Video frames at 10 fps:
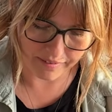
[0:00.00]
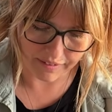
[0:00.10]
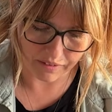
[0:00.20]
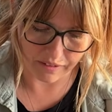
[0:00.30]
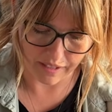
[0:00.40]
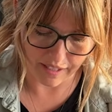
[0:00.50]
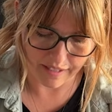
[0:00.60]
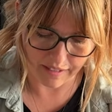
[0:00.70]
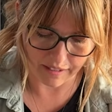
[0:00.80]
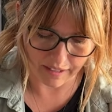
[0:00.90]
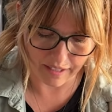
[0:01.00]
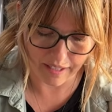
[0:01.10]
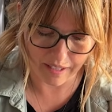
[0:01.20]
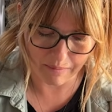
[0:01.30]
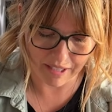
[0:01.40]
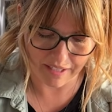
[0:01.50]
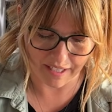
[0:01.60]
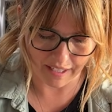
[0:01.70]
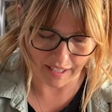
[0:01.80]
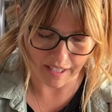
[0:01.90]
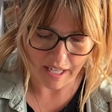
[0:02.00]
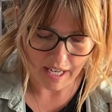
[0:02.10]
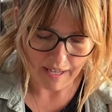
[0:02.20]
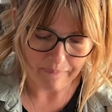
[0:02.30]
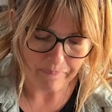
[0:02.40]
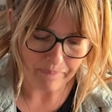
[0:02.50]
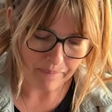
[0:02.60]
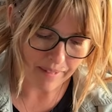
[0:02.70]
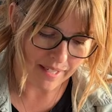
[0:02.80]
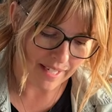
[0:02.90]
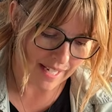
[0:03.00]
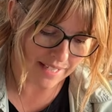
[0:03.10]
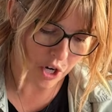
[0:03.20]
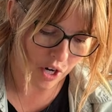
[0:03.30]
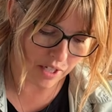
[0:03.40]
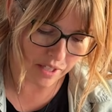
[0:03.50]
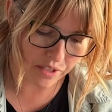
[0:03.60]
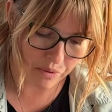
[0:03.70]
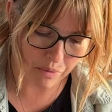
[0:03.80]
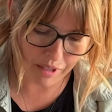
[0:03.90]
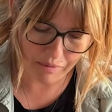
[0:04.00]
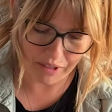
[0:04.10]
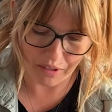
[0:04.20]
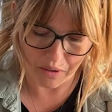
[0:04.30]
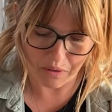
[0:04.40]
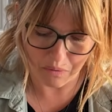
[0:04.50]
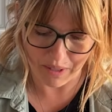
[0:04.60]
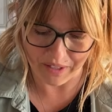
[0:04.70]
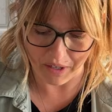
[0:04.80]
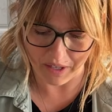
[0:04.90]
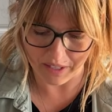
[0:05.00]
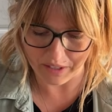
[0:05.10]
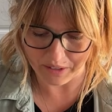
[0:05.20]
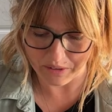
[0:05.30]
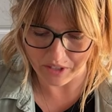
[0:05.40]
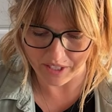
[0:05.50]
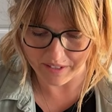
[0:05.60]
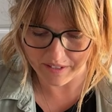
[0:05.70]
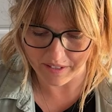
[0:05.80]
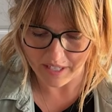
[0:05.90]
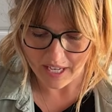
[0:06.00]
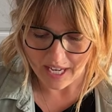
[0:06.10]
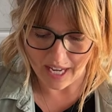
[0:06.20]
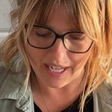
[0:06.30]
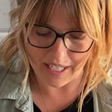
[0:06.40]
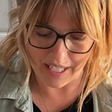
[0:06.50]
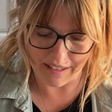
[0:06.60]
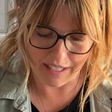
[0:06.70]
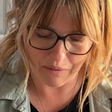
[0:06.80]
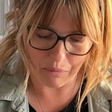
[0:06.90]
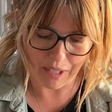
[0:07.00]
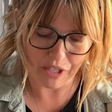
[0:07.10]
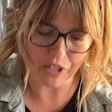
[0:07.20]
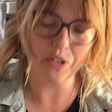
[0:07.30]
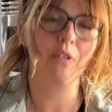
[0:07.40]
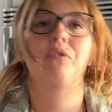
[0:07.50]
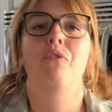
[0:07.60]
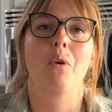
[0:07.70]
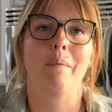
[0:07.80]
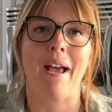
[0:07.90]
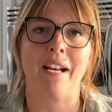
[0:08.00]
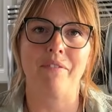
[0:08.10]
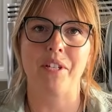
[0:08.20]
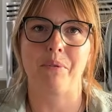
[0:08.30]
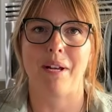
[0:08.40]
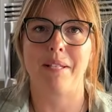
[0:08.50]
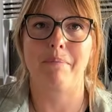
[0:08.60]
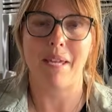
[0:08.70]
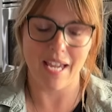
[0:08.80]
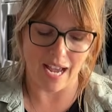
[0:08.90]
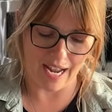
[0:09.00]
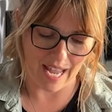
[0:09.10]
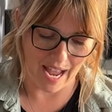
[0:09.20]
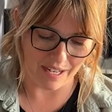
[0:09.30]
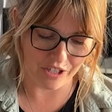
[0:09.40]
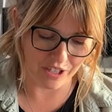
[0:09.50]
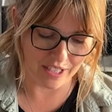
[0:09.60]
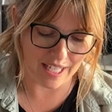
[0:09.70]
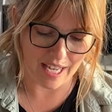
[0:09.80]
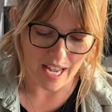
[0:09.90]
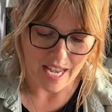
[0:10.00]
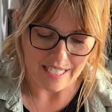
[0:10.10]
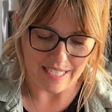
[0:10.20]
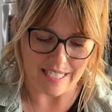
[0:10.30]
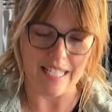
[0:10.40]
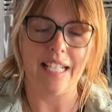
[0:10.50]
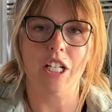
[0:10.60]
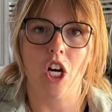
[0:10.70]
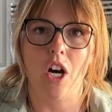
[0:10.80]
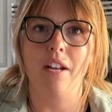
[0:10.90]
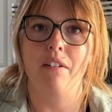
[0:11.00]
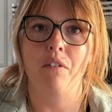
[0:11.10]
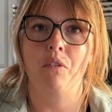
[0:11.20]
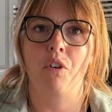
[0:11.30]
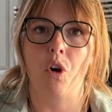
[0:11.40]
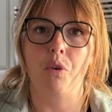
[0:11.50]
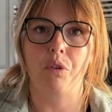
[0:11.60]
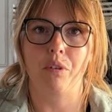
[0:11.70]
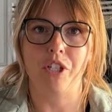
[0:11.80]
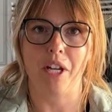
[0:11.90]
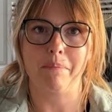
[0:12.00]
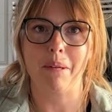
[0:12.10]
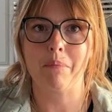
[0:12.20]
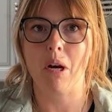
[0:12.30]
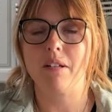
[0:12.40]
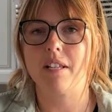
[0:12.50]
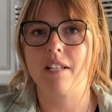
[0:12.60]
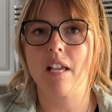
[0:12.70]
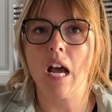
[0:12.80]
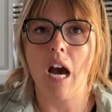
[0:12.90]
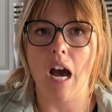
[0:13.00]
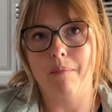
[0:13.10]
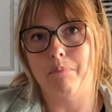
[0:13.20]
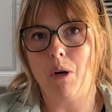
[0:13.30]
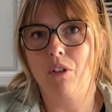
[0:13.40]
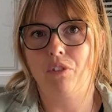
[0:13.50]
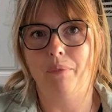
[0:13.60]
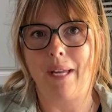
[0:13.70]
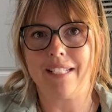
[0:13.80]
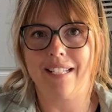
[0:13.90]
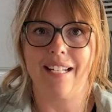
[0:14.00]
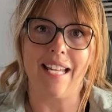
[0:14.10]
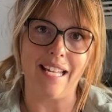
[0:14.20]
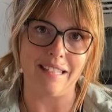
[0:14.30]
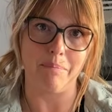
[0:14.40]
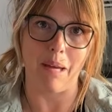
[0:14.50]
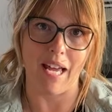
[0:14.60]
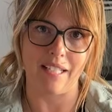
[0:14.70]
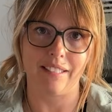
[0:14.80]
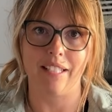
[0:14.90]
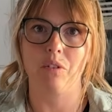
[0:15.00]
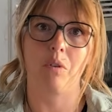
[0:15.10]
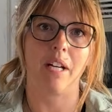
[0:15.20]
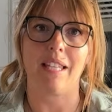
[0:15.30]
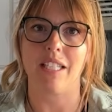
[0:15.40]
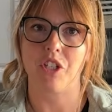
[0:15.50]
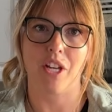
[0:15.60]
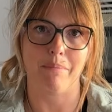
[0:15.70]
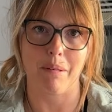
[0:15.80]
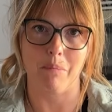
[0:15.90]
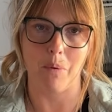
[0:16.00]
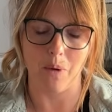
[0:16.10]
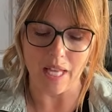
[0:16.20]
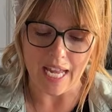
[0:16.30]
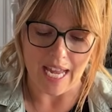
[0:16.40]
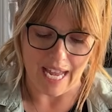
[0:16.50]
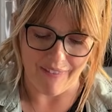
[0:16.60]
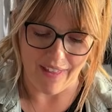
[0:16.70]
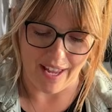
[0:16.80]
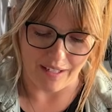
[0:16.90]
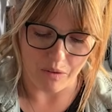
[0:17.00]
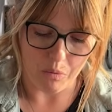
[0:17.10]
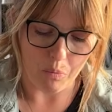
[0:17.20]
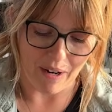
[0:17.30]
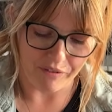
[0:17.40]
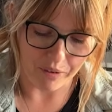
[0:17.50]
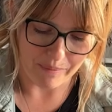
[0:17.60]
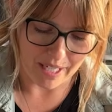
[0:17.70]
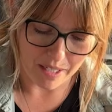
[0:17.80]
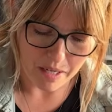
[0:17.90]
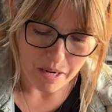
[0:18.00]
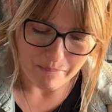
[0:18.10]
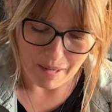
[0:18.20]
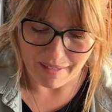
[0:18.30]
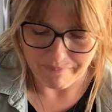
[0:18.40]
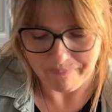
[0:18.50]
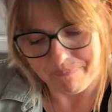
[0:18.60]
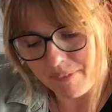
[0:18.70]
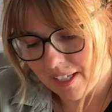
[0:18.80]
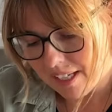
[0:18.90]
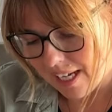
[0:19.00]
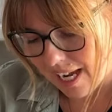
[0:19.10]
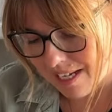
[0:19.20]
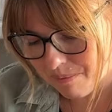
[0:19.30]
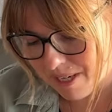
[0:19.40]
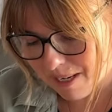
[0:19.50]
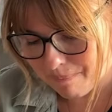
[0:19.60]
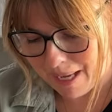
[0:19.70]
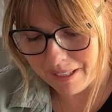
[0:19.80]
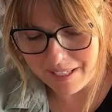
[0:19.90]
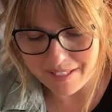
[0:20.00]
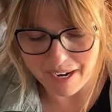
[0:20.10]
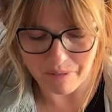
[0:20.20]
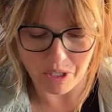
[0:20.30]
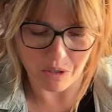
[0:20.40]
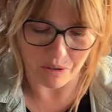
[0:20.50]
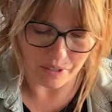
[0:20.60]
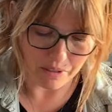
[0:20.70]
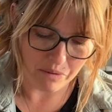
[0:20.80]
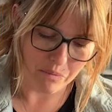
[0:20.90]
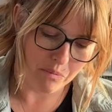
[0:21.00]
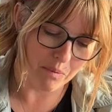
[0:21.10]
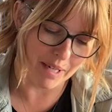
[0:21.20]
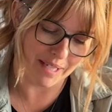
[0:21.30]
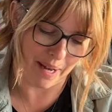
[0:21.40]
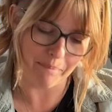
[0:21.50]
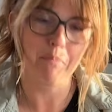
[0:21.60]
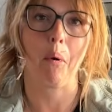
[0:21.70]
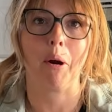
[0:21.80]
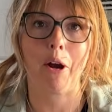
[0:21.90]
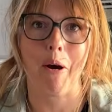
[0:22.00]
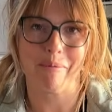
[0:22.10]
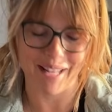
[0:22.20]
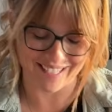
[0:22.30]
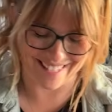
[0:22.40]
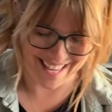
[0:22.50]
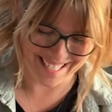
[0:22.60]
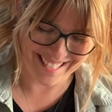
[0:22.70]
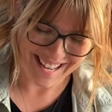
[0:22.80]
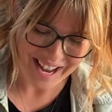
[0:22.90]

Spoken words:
Oh, it is a little bit sticky. It's harder to work with dough when there are inclusions. And in the original format of this recipe, I actually did not go through a shaping process. I bulk fermented in the banneton or in the shaping bowl and then went from there. But as we get better at sourdough, we attempt more complex things.